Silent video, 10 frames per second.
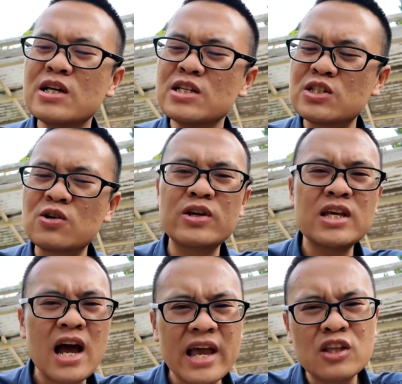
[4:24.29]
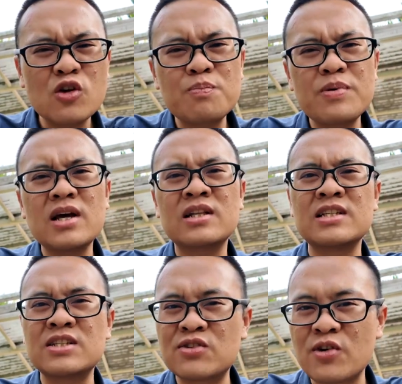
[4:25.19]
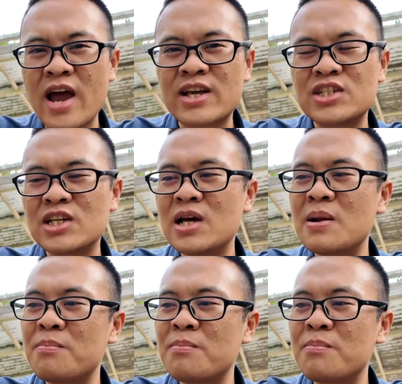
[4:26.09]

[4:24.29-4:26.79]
So yeah, it could be a distraction,